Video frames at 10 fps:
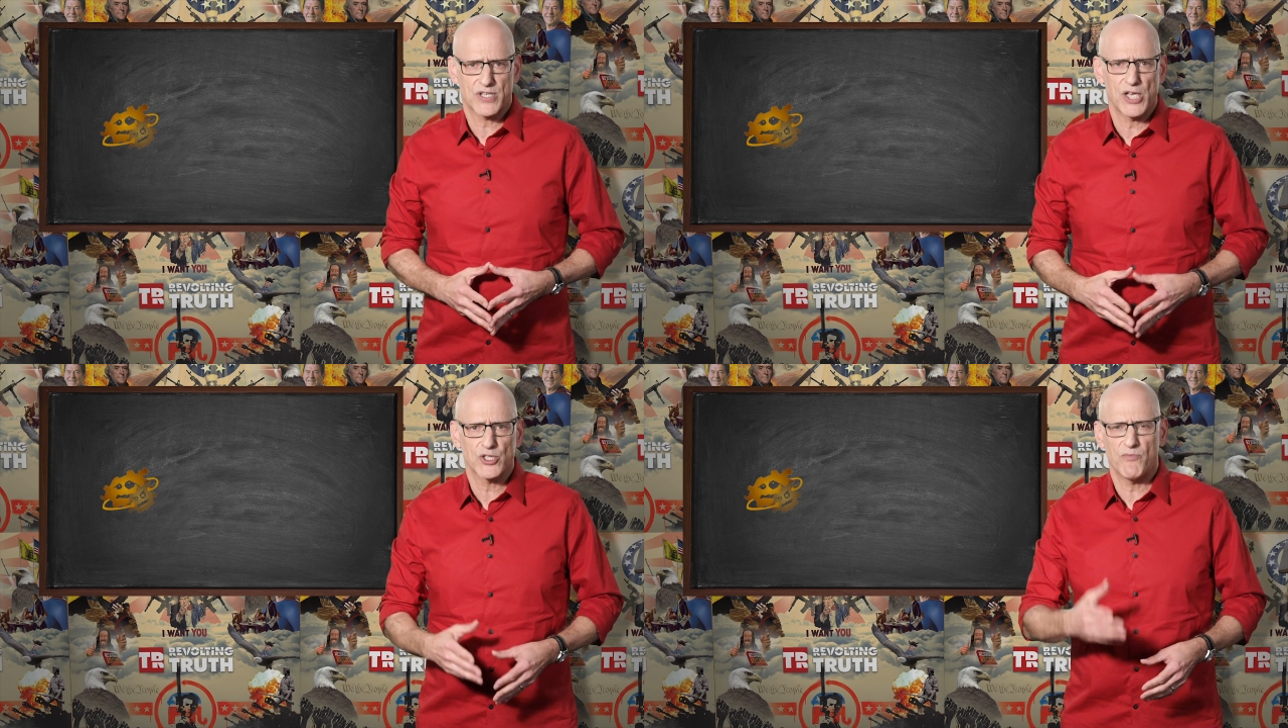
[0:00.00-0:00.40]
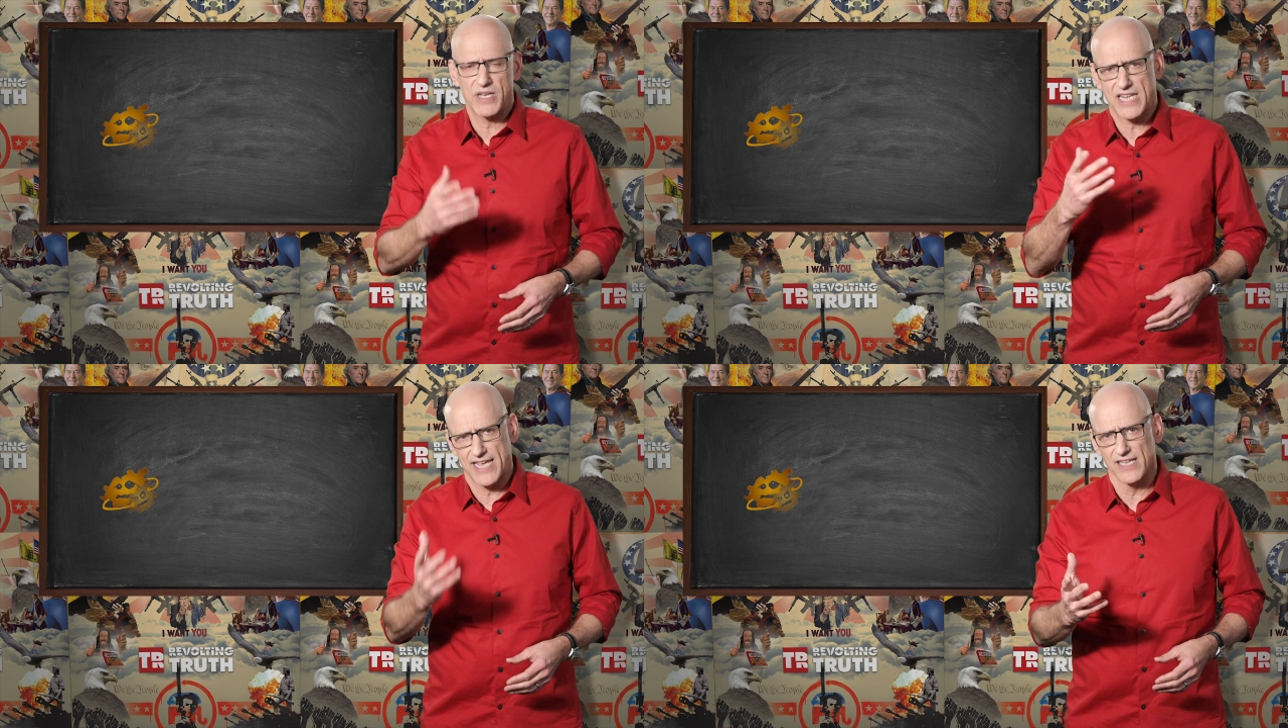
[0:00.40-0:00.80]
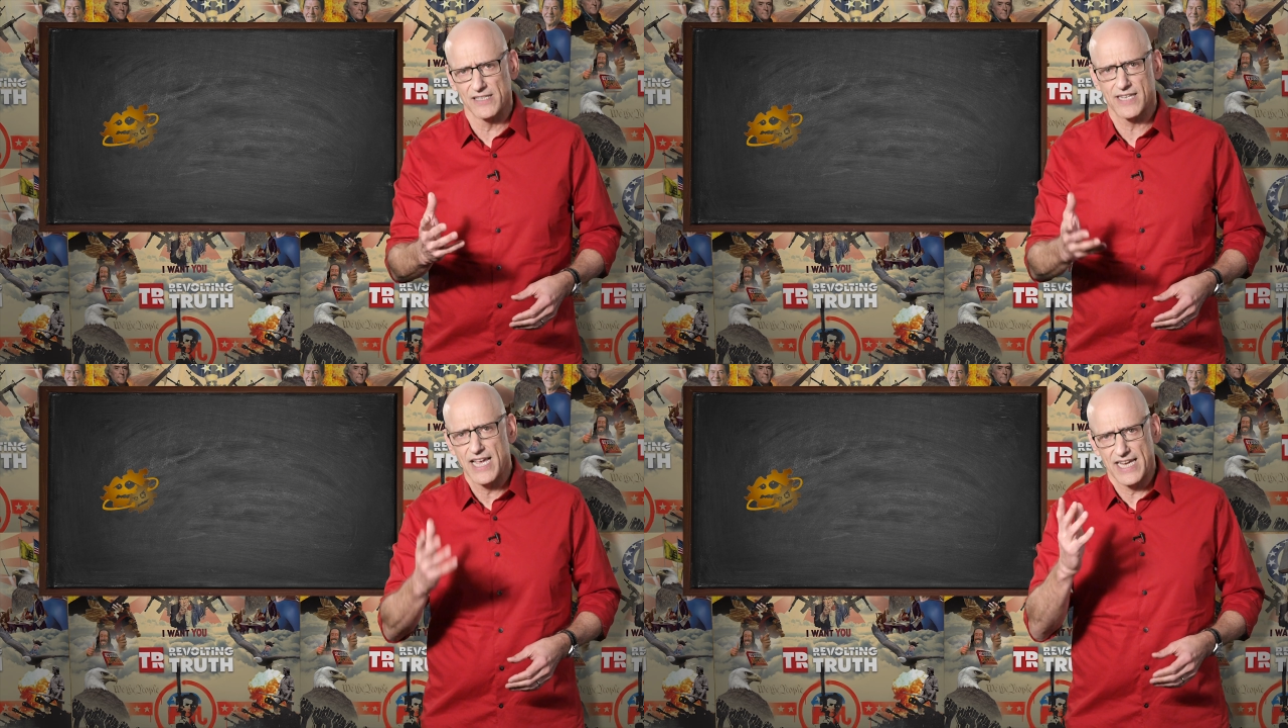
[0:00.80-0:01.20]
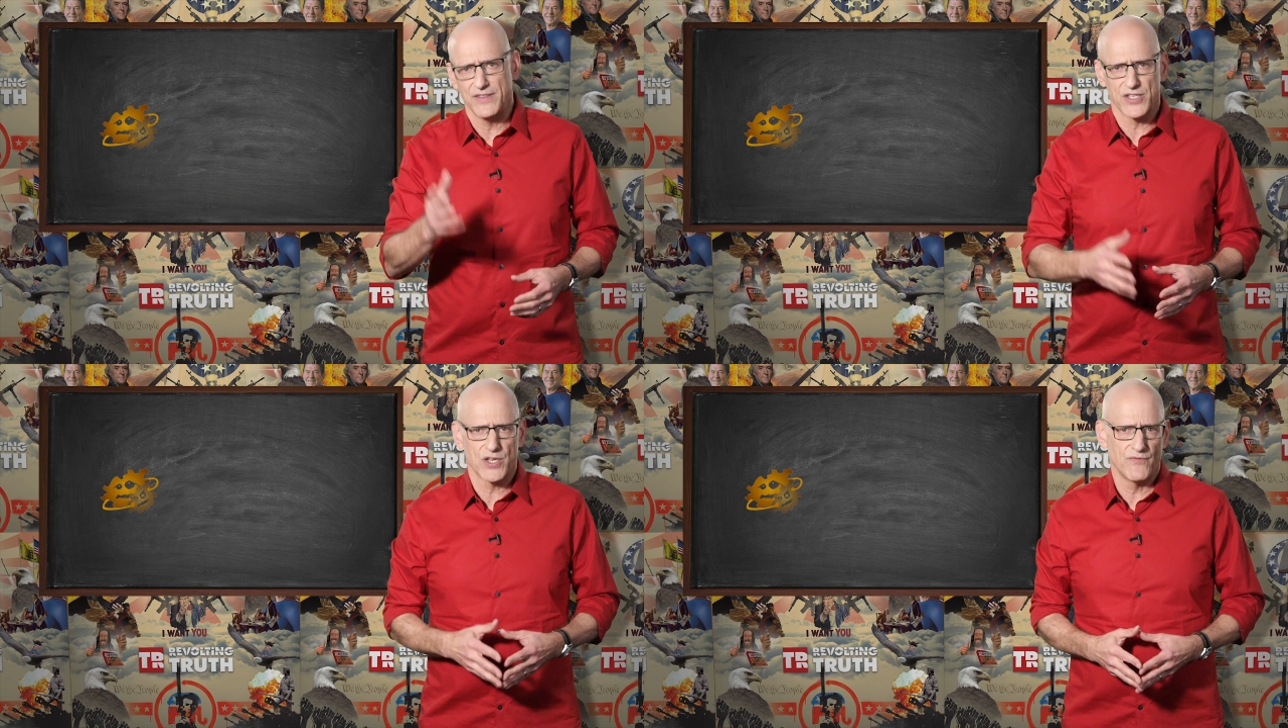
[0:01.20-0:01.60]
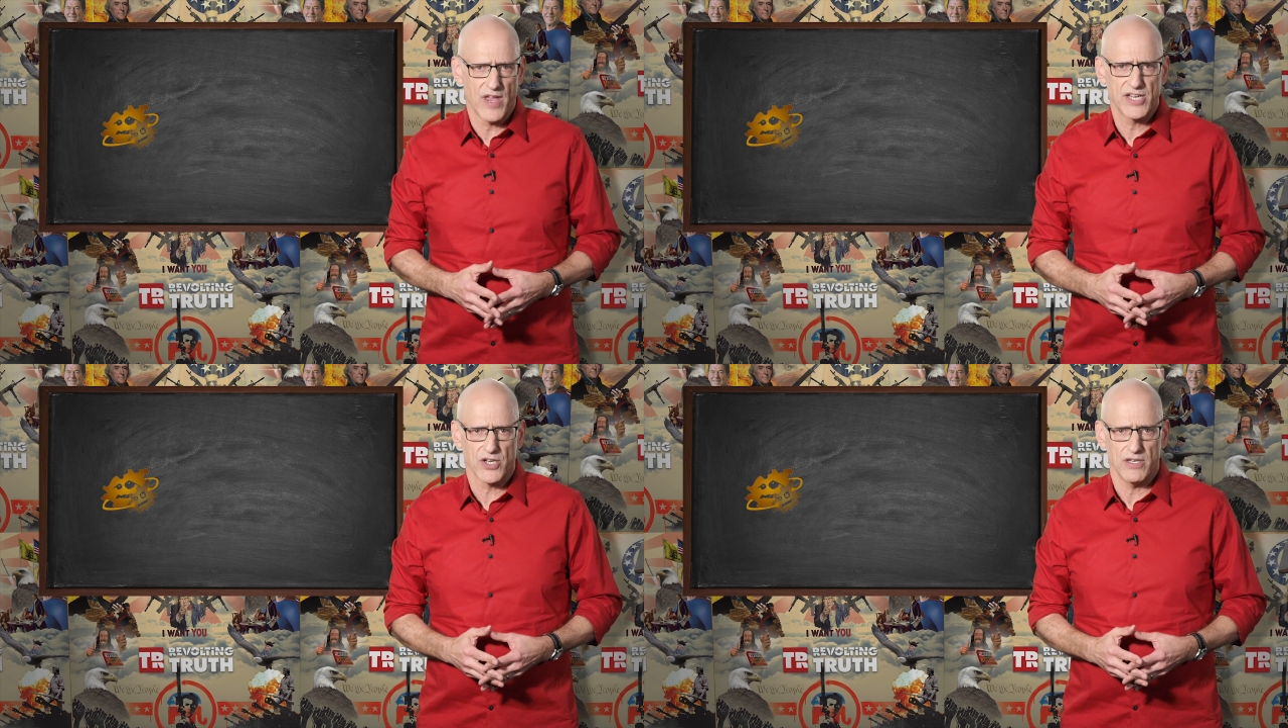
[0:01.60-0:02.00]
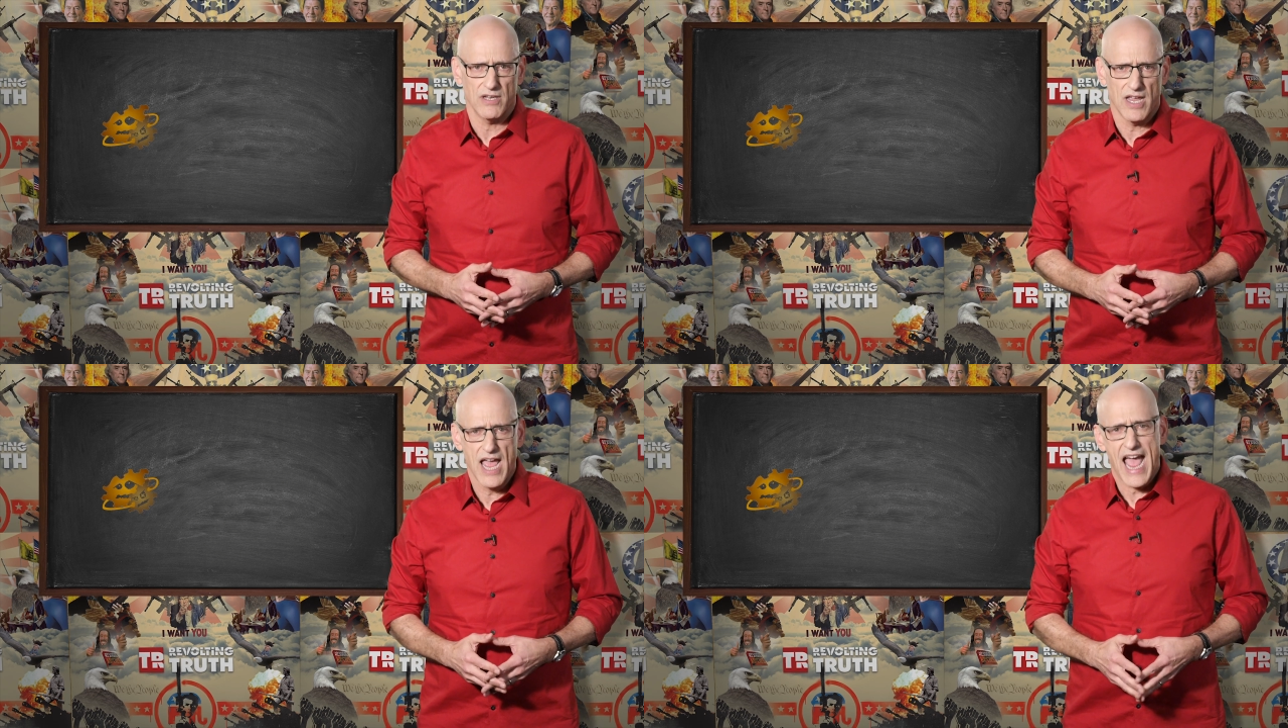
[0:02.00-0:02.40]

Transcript: cells have been killed in this invasion.